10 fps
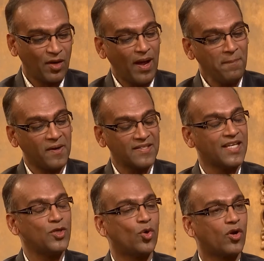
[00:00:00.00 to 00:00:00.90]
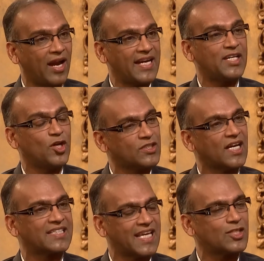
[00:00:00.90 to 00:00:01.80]
The one person you credit your
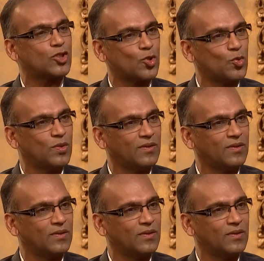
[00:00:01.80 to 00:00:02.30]
success to?